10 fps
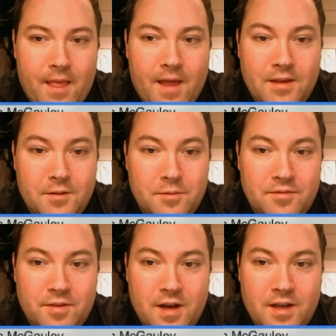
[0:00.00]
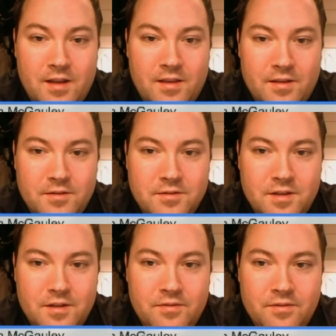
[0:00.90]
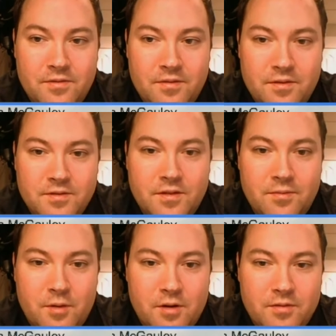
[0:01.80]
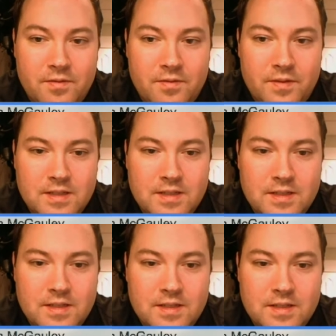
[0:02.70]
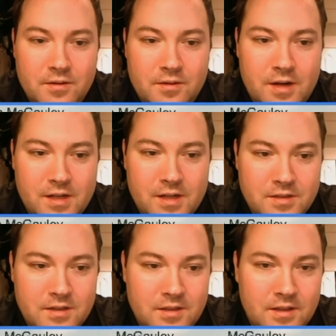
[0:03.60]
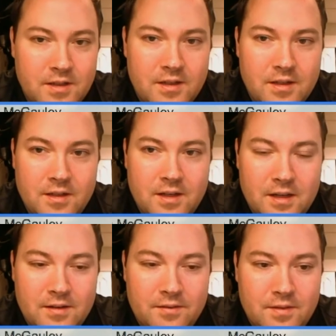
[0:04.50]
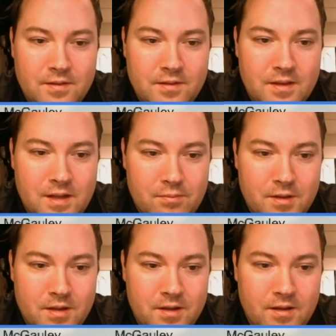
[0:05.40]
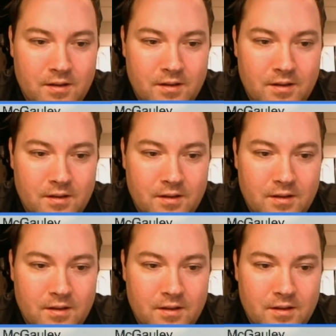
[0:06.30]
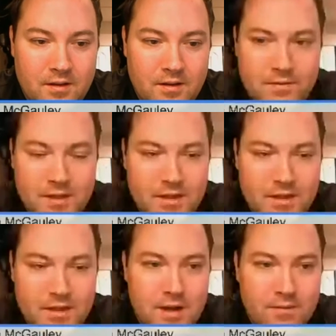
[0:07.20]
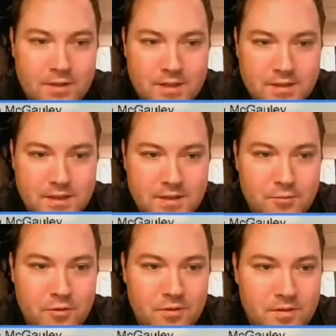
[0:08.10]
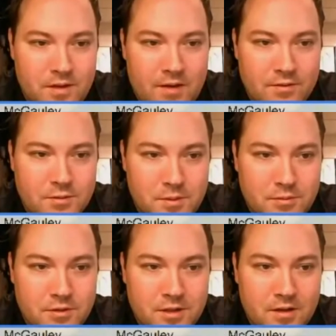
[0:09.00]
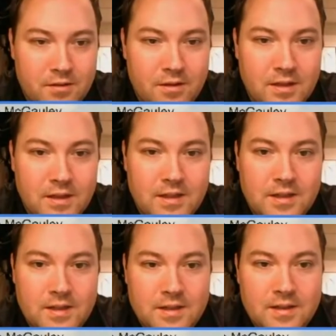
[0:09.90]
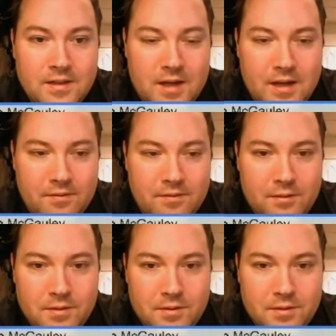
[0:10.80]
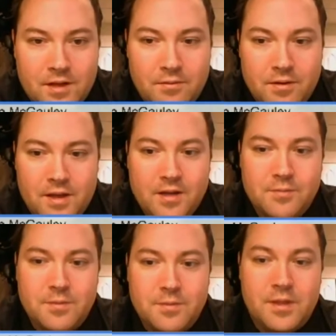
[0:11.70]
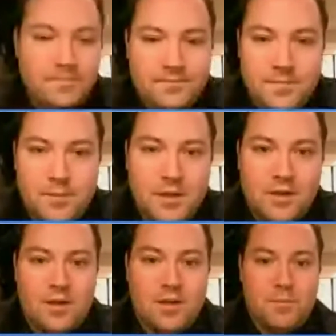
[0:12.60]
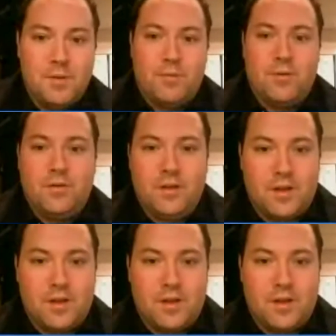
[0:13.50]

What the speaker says: I think it'll be fine. I think there's enough Marvel fans out there that'll go and watch it. And if they keep if they keep the advertising, get more of the average people to go, kind of like what they've done with Iron Man. I mean, look at all the people